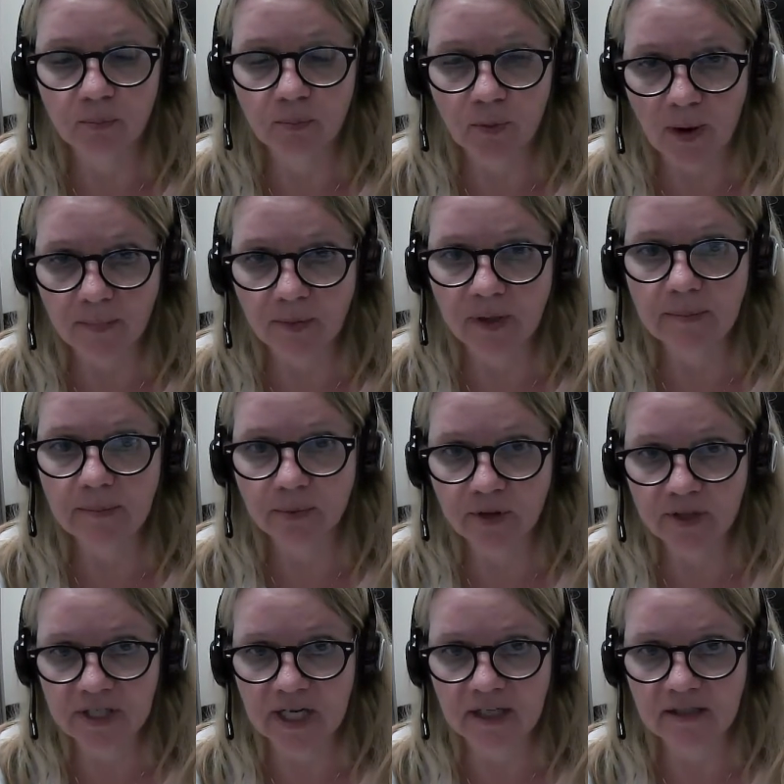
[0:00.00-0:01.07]
properly
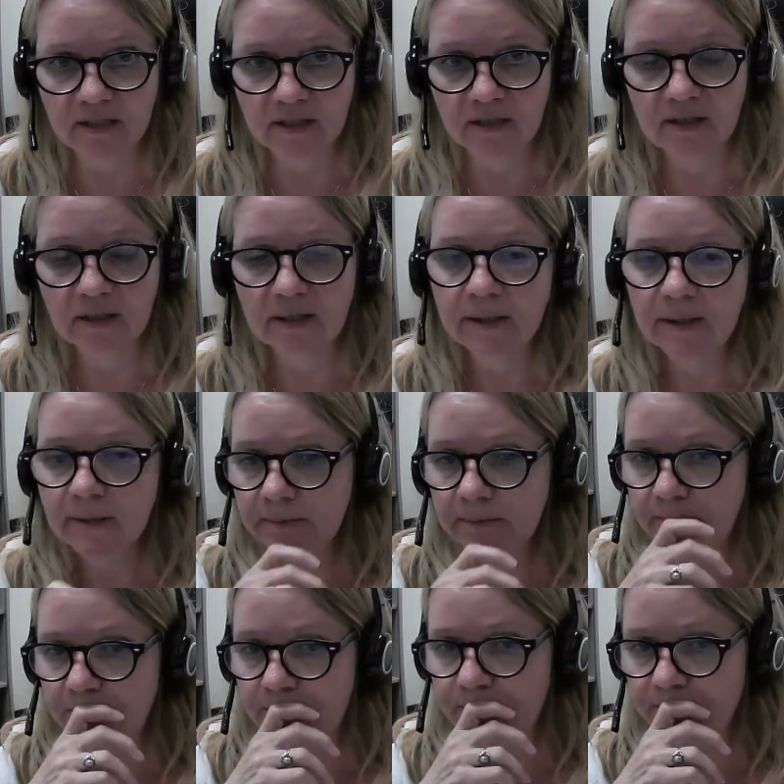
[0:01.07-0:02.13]
protected.
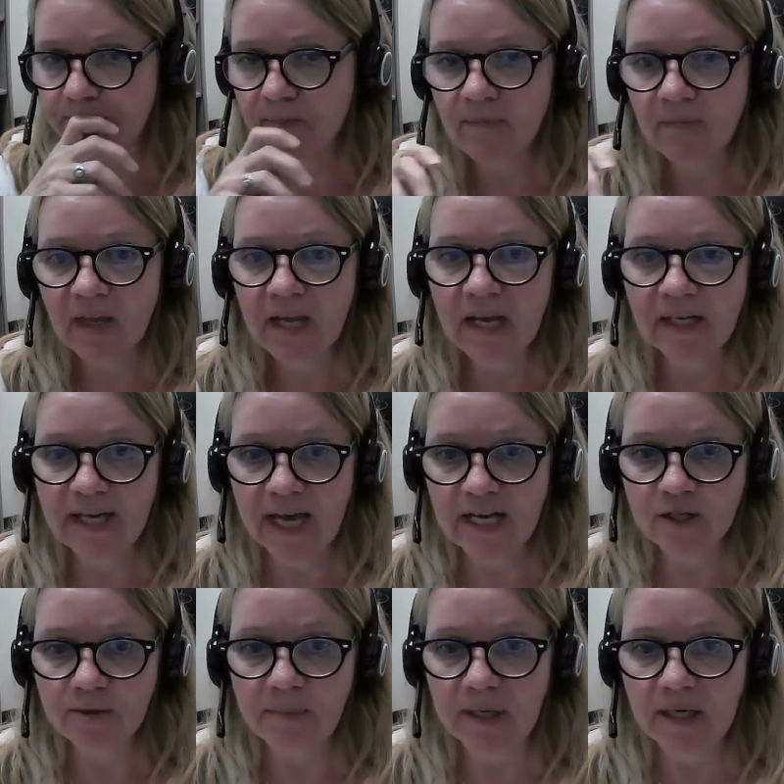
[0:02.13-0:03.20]

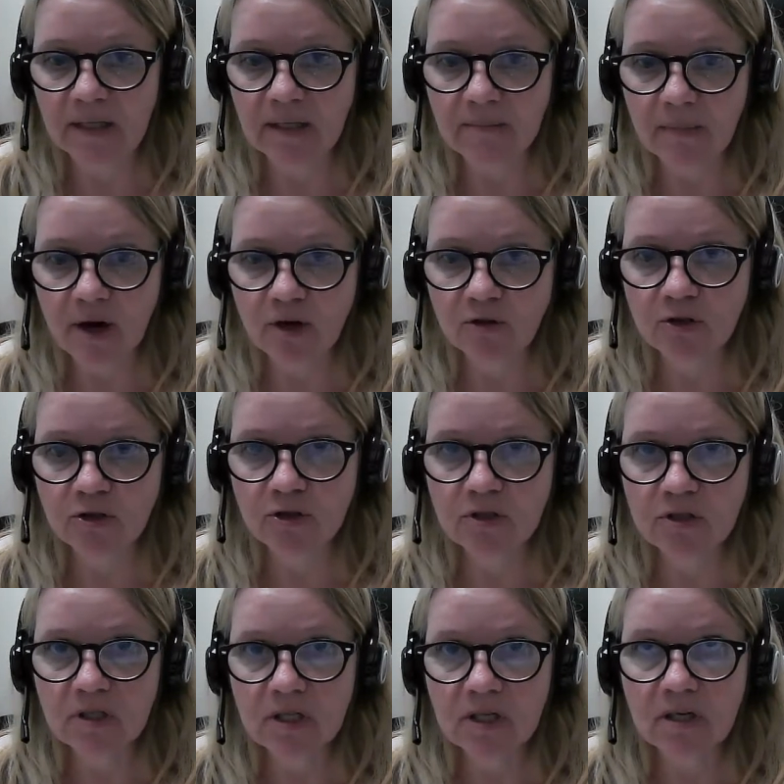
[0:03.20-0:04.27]
Cash being the
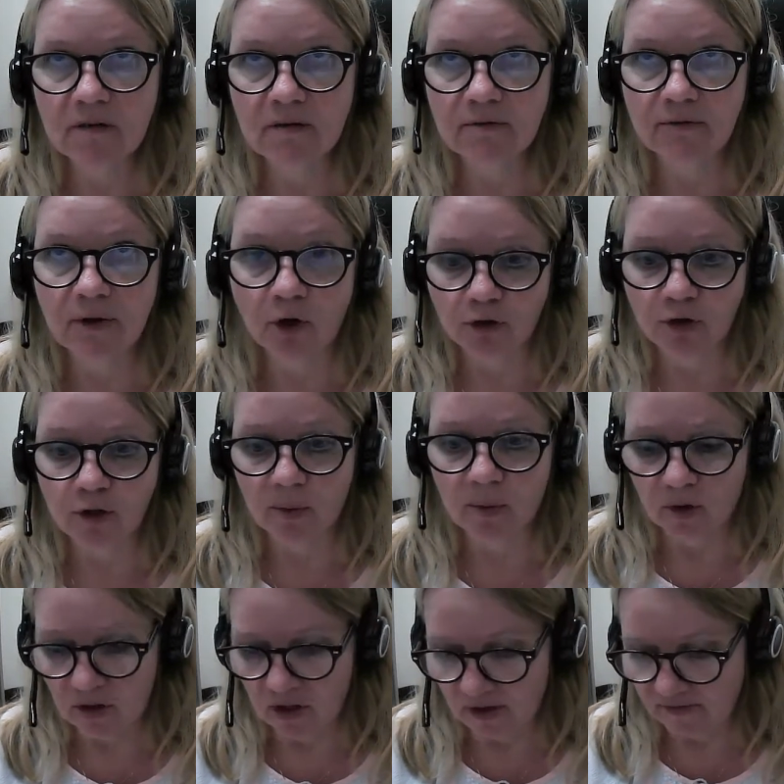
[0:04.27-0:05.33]
most
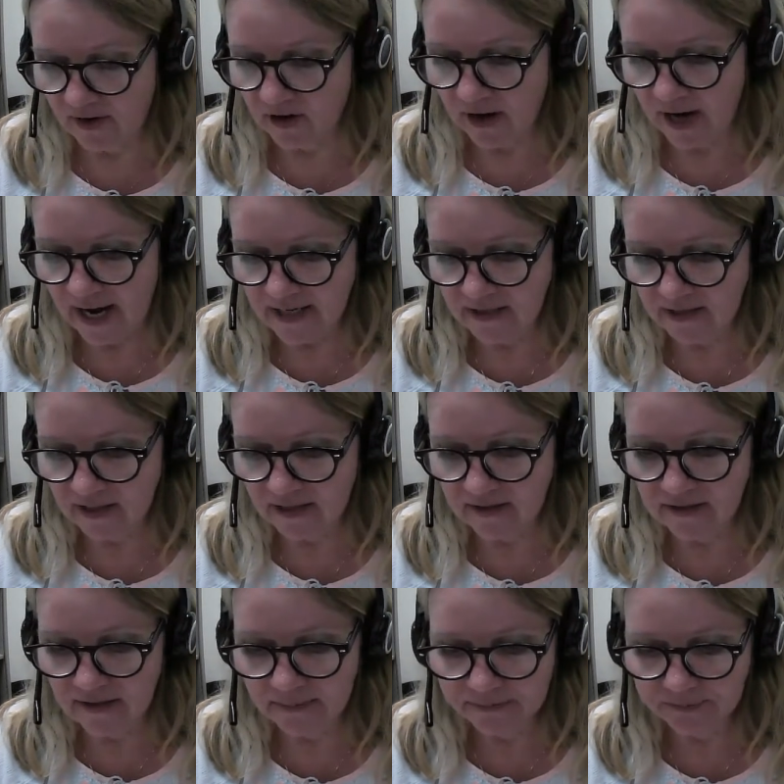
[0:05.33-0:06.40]
vulnerable of our
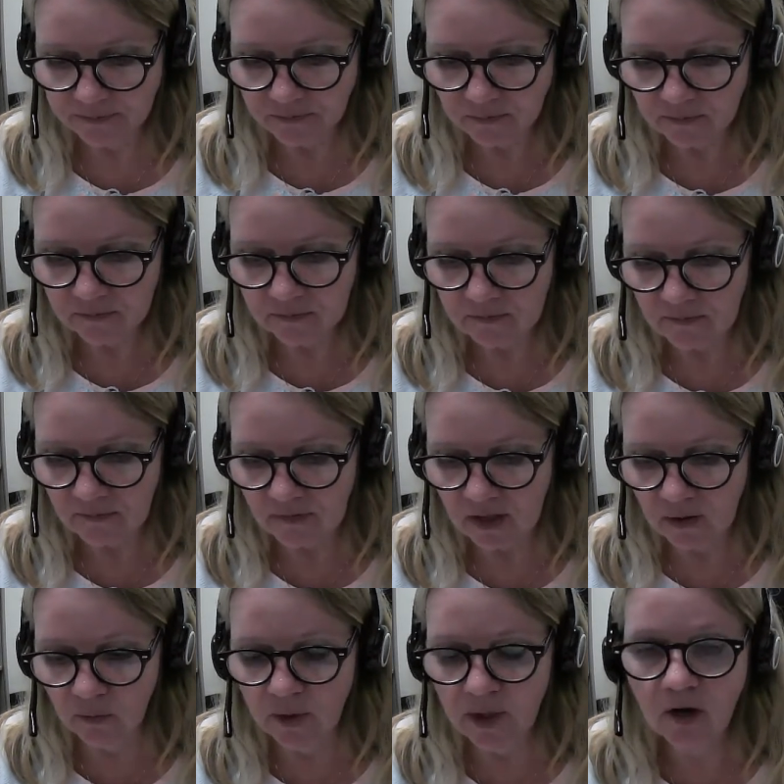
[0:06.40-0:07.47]
assets.
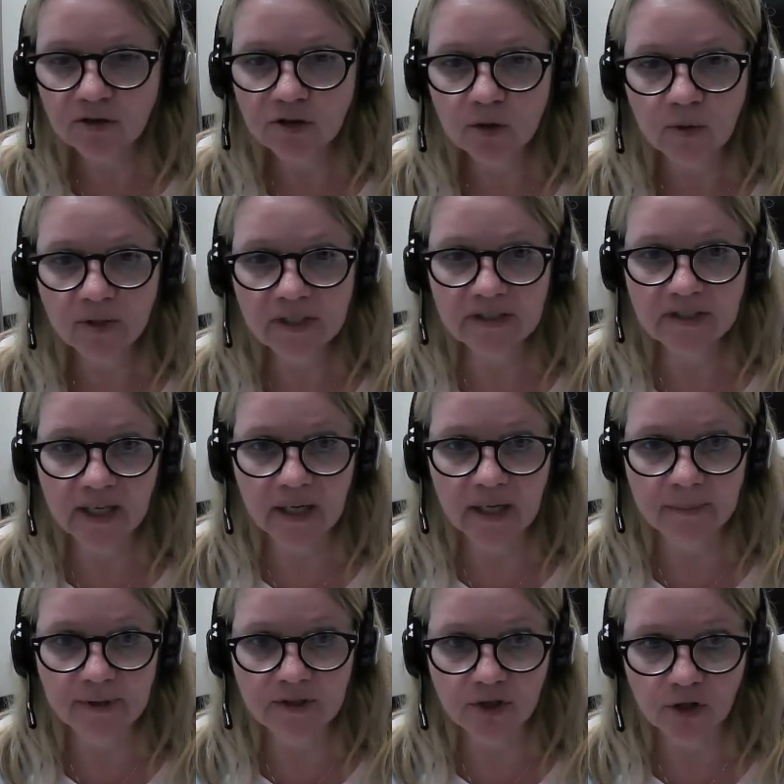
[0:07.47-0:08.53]
We also want to set
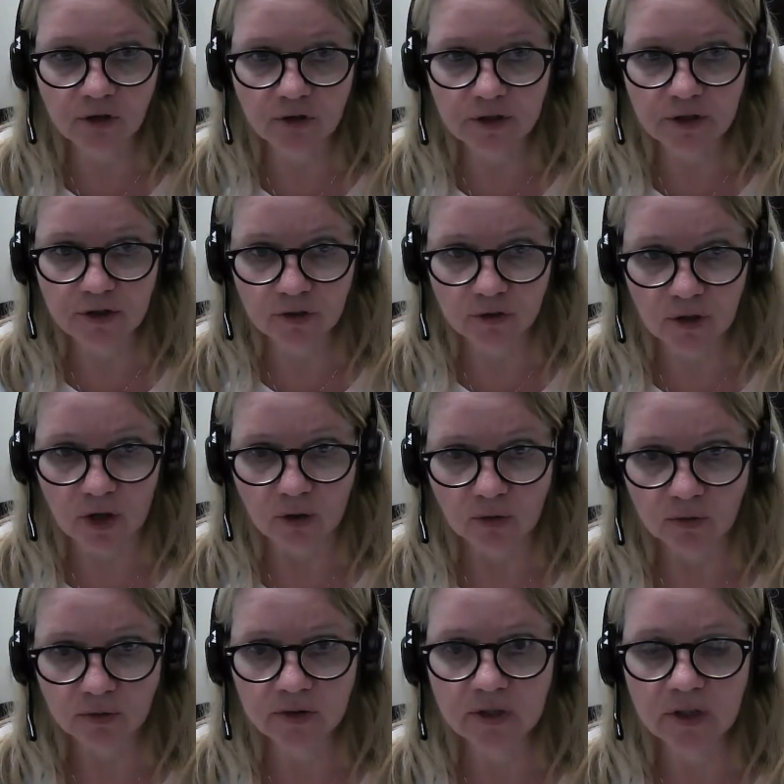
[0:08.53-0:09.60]
up internal
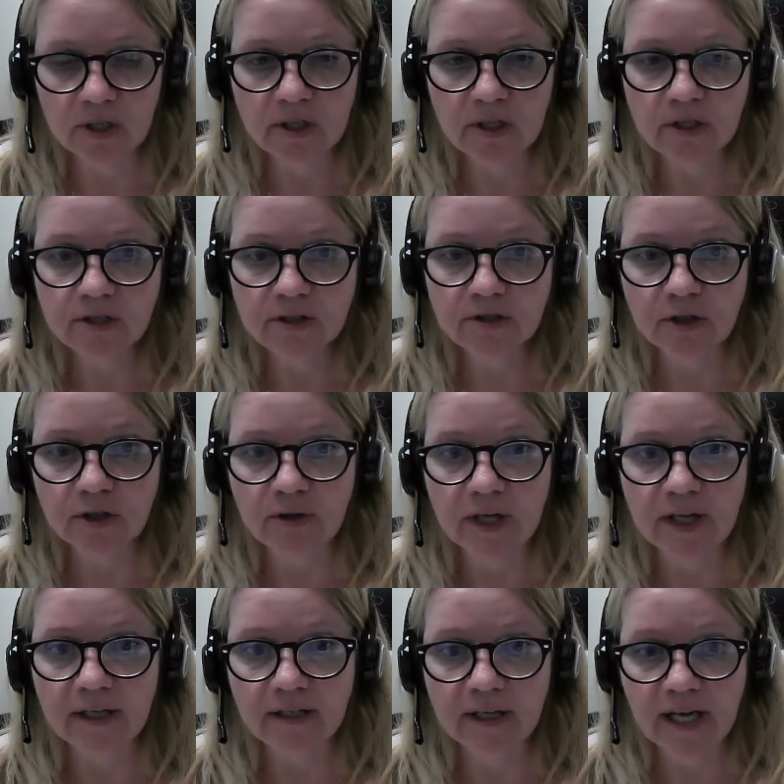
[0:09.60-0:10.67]
controls so
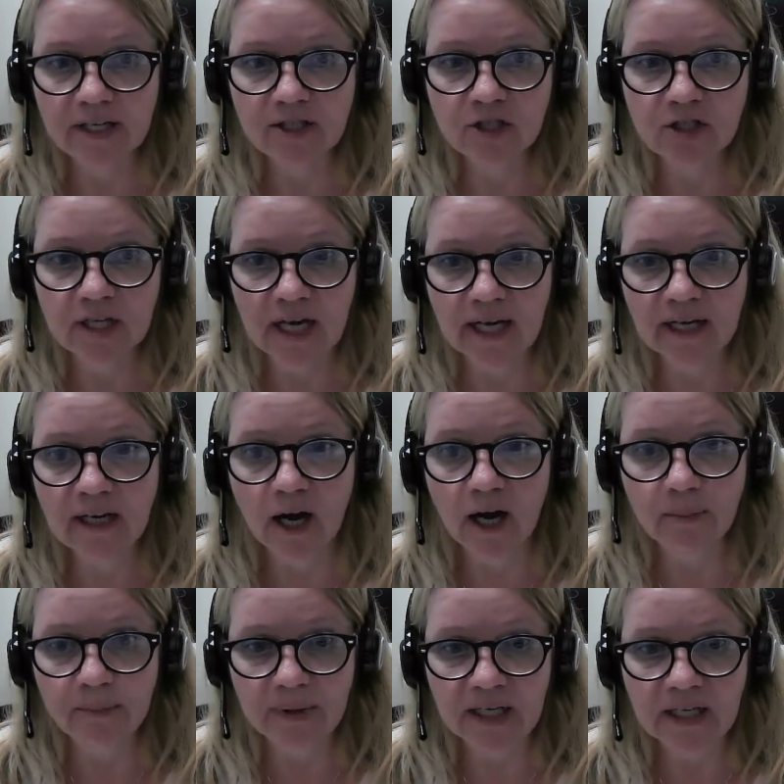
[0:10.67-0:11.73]
that cash
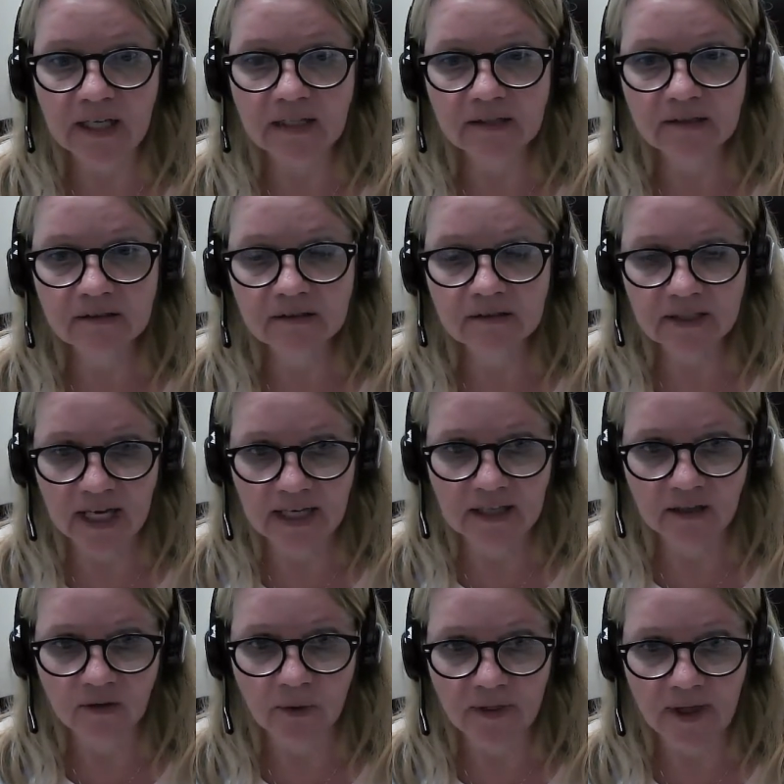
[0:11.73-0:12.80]
cannot be
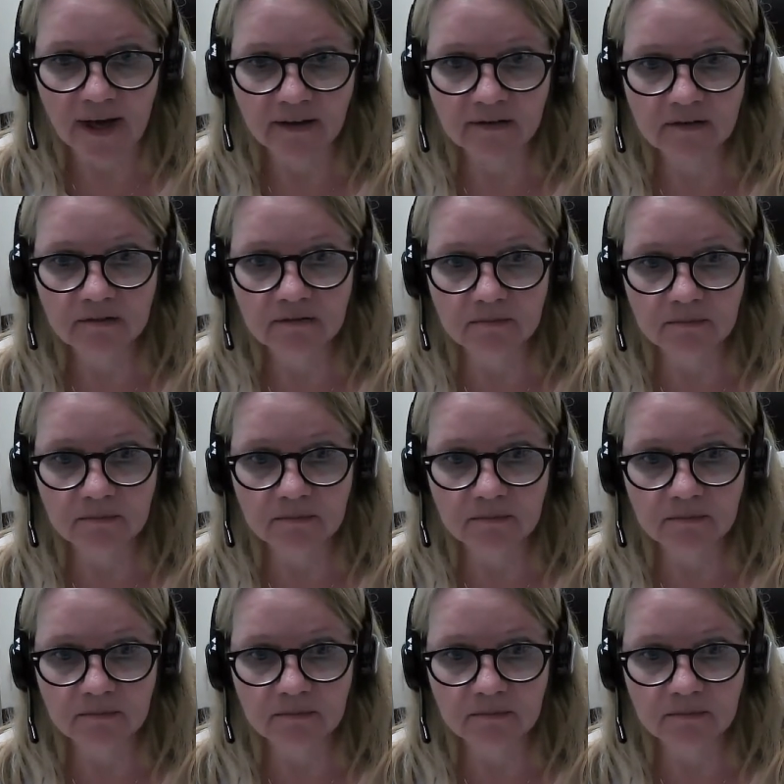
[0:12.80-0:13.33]
taken without